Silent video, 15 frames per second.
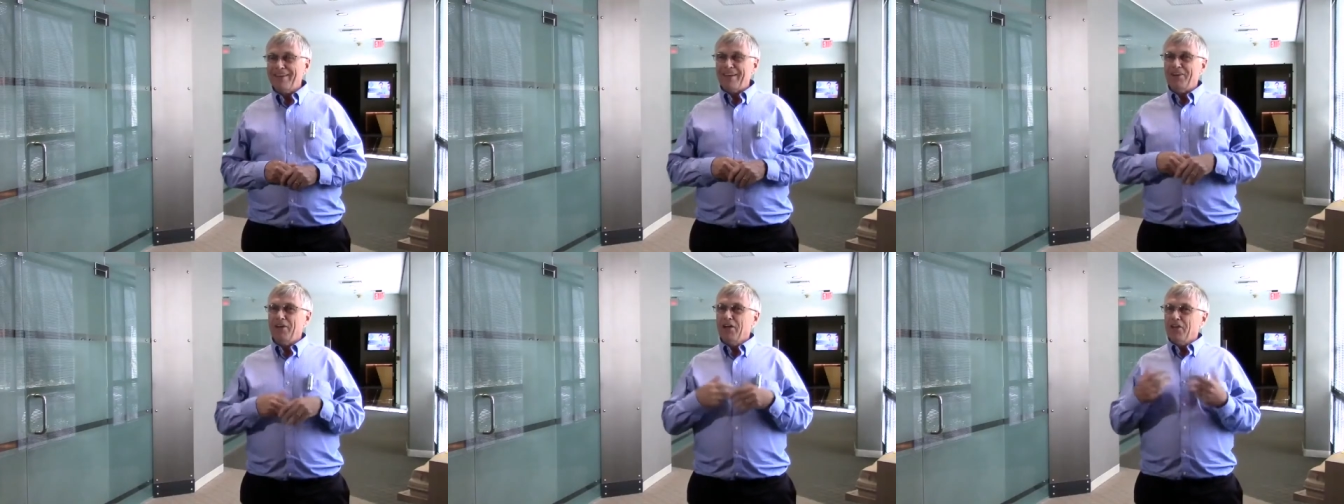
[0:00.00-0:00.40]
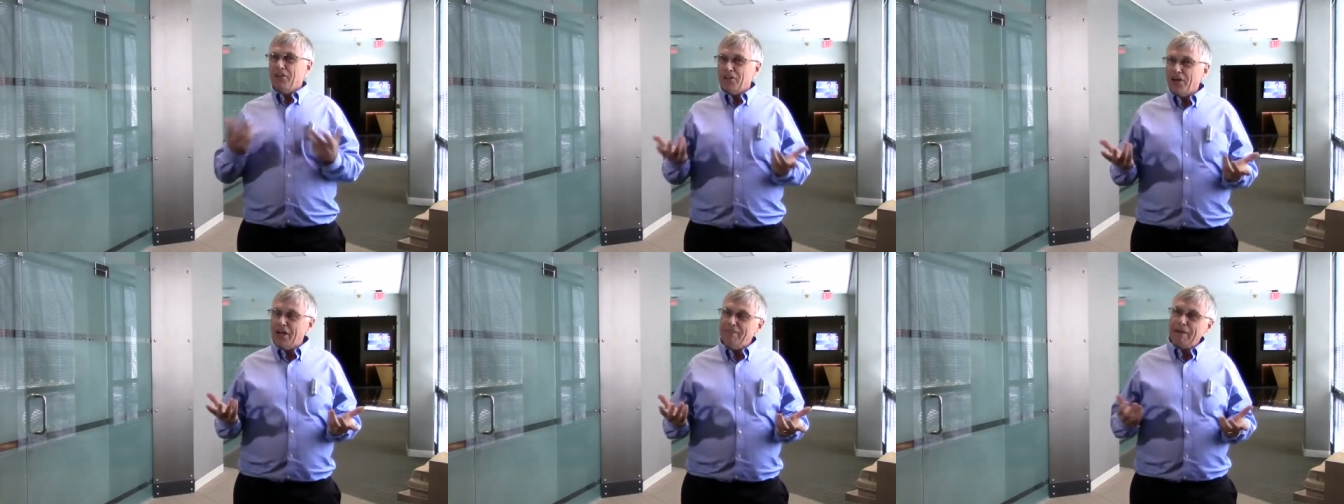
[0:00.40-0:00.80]
Now,
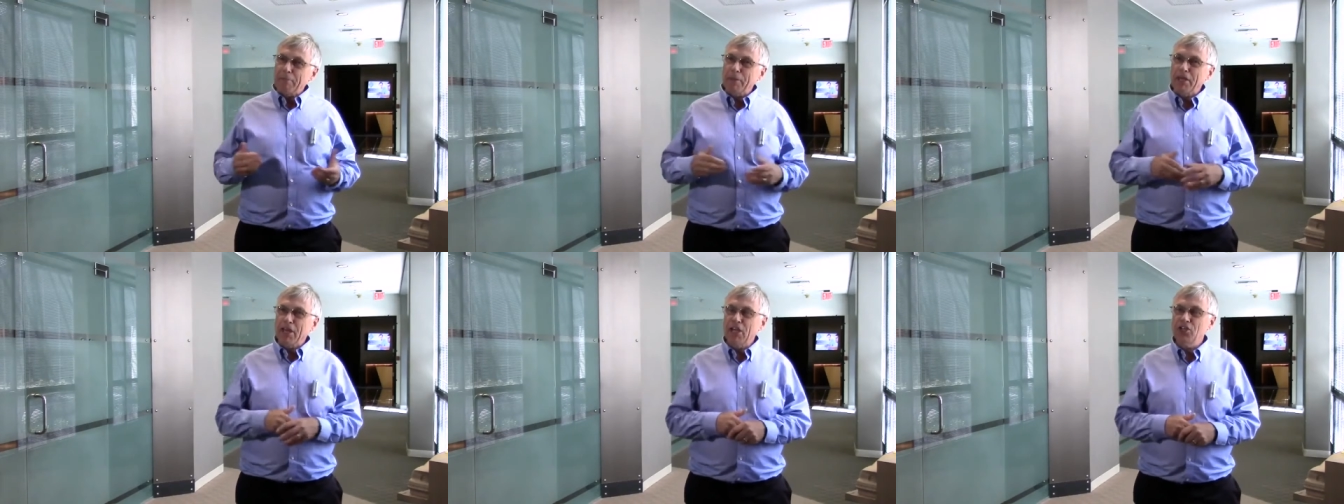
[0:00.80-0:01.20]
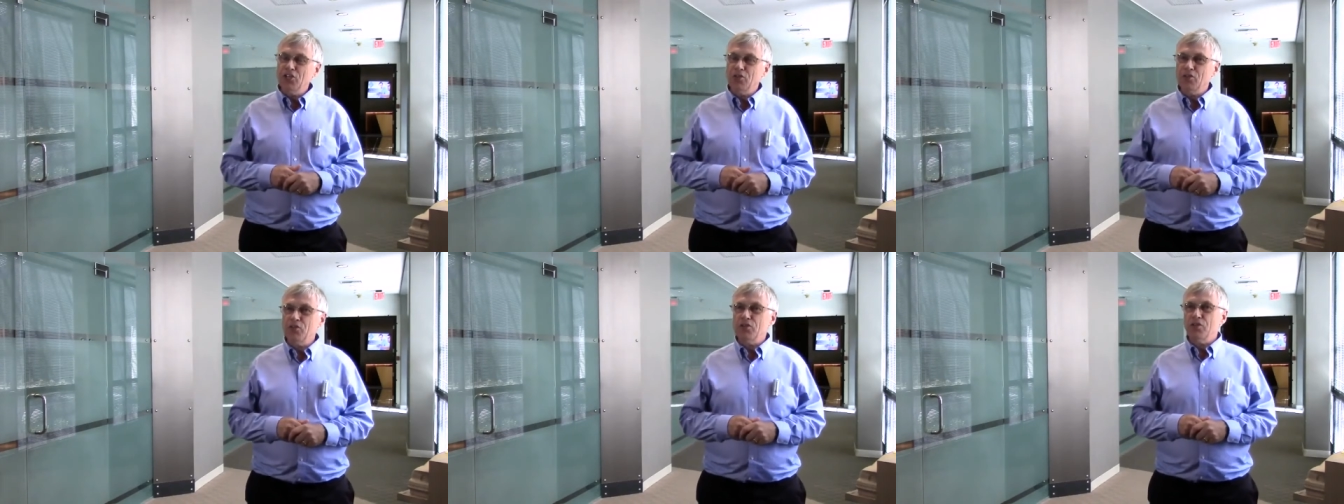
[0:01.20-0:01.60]
the kind of
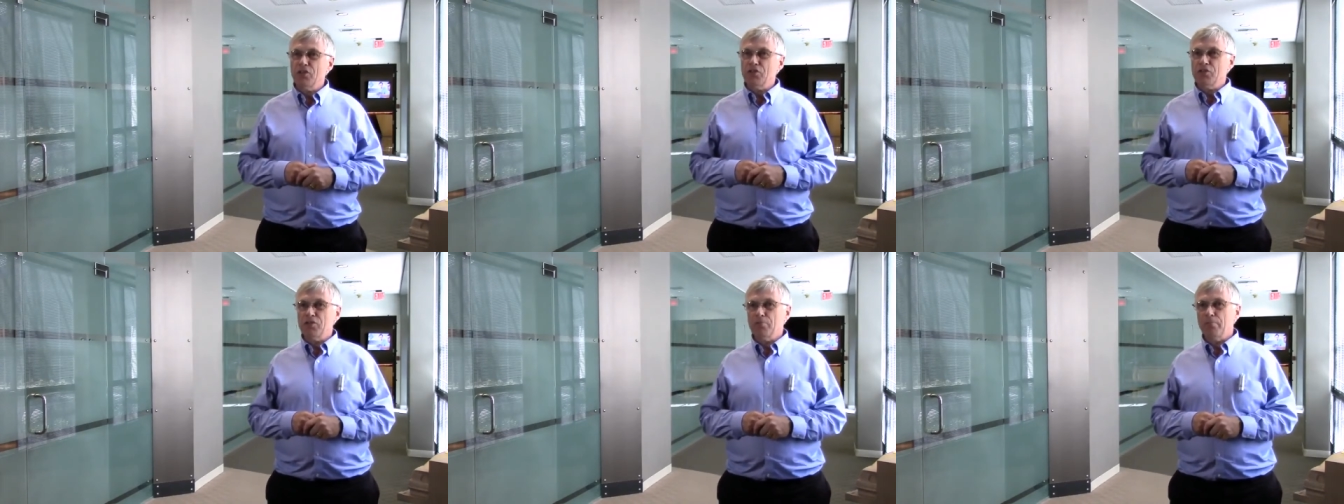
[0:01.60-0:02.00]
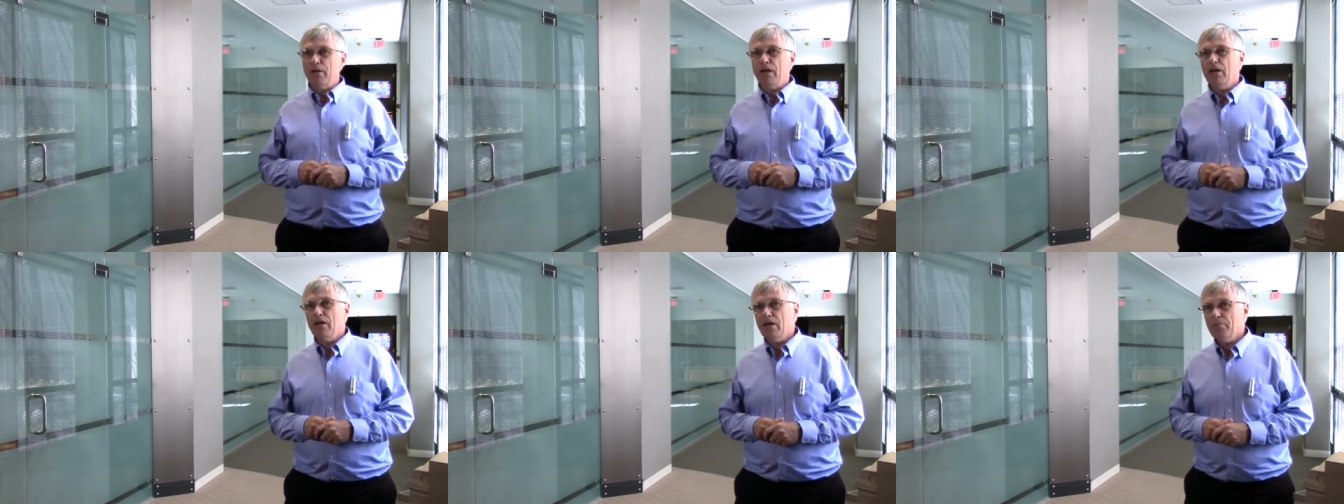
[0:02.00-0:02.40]
applications this is
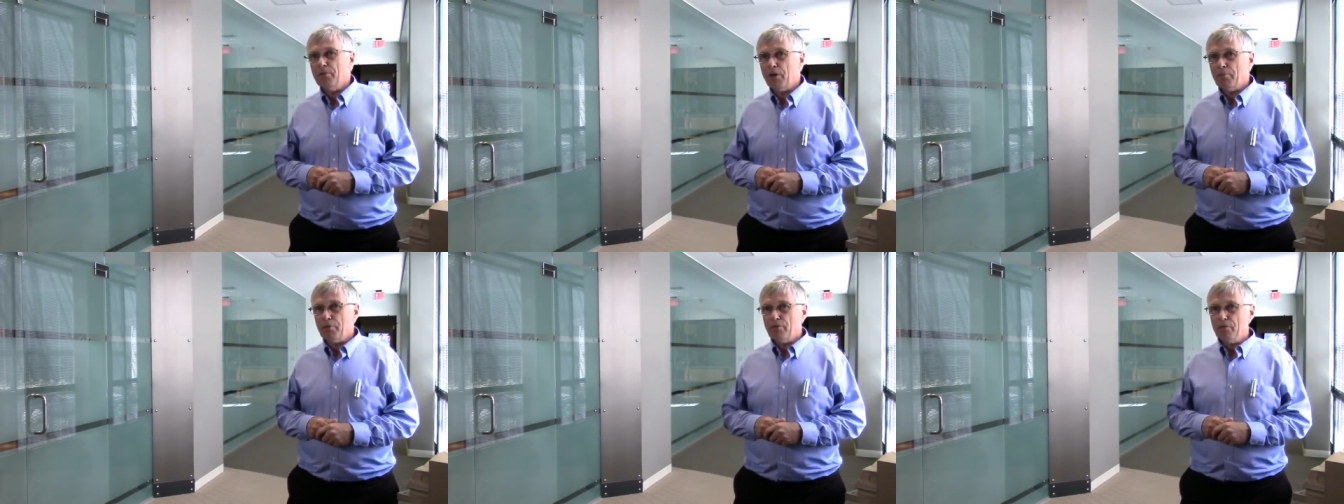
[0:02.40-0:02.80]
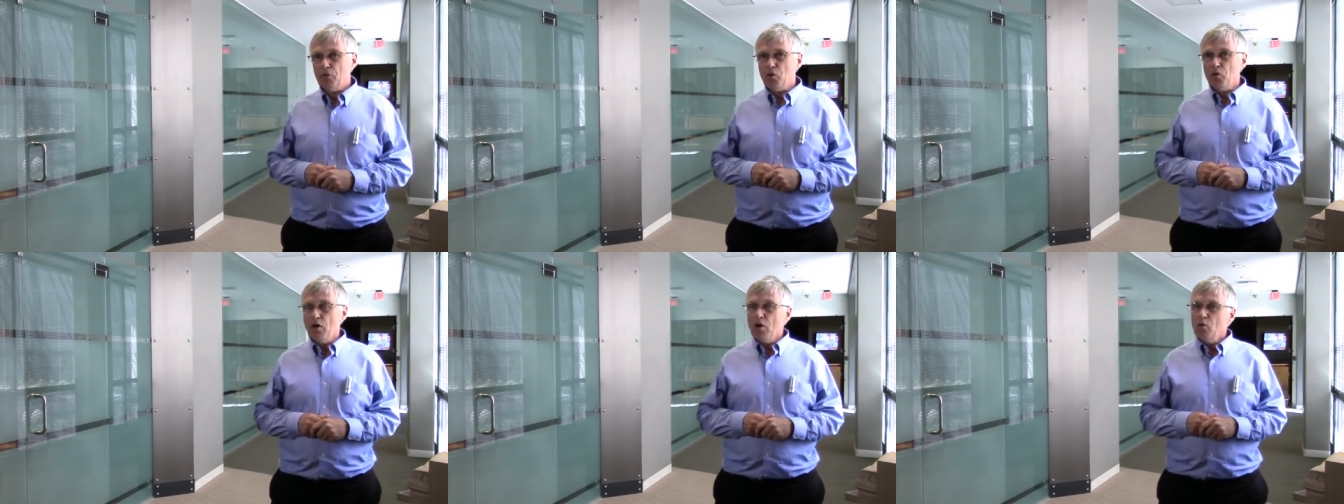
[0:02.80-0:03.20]
appropriate
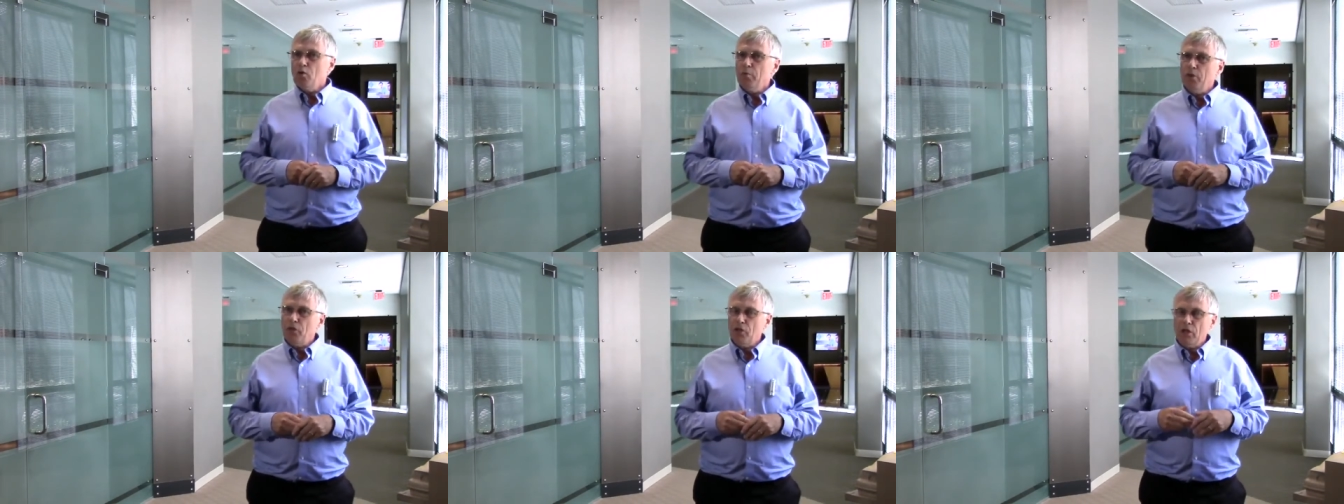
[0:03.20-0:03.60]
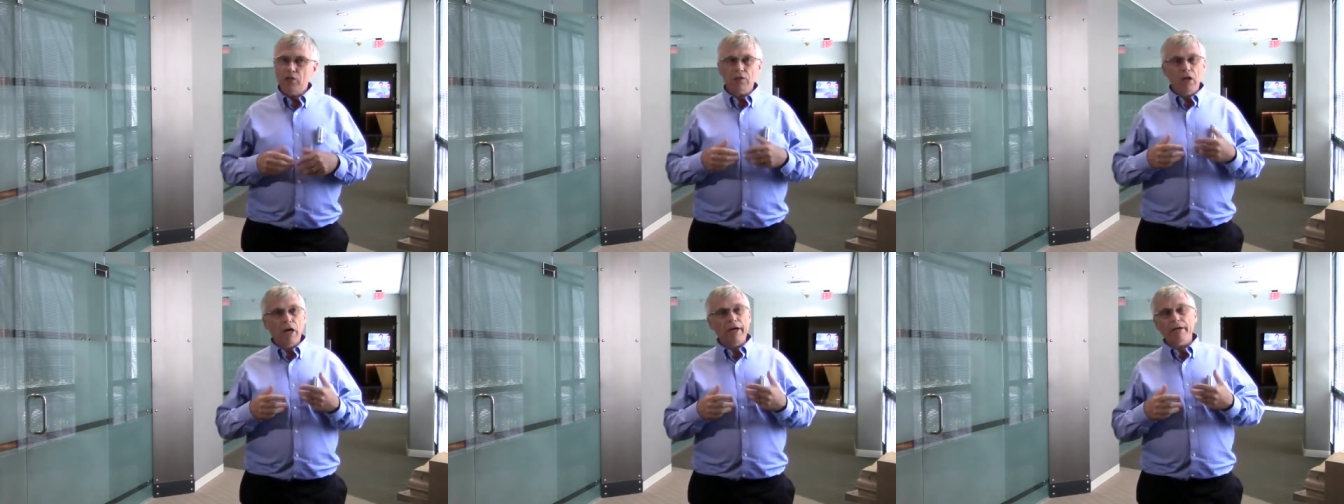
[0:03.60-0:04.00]
for will be
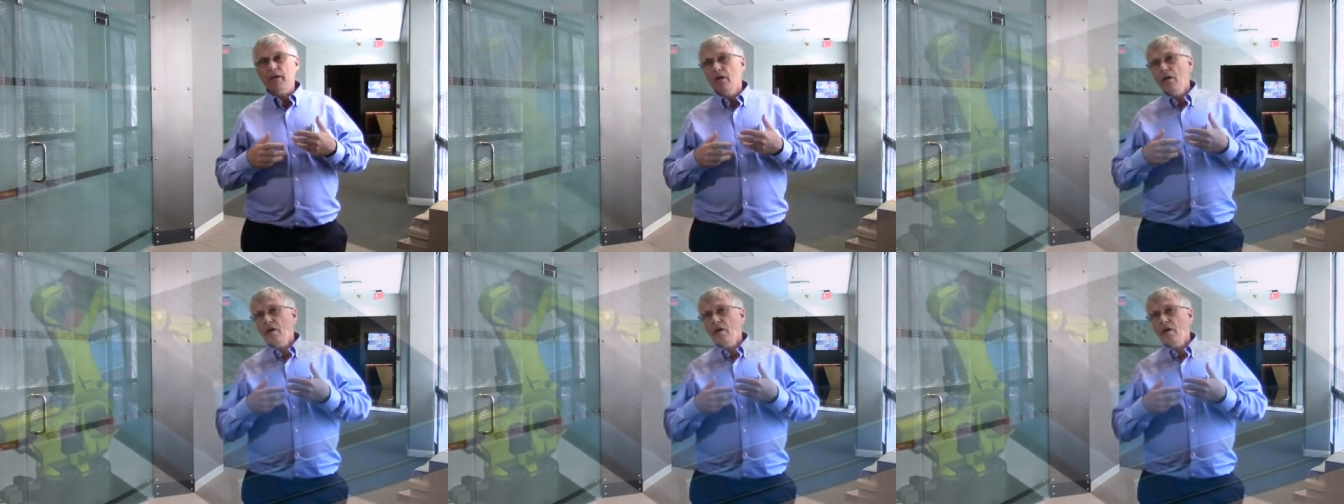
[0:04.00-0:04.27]
things like